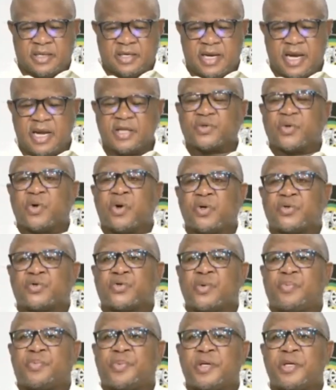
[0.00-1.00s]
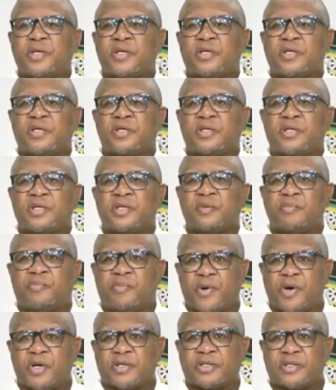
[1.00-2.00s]
has also been
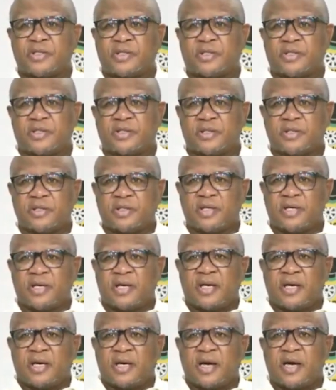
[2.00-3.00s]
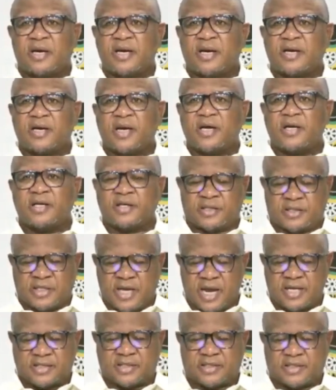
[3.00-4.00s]
important and a really
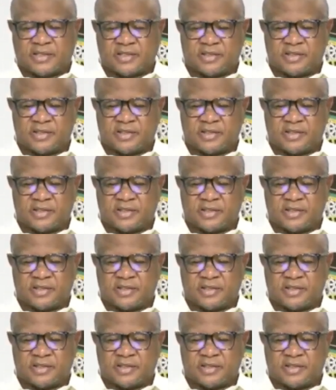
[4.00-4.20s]
test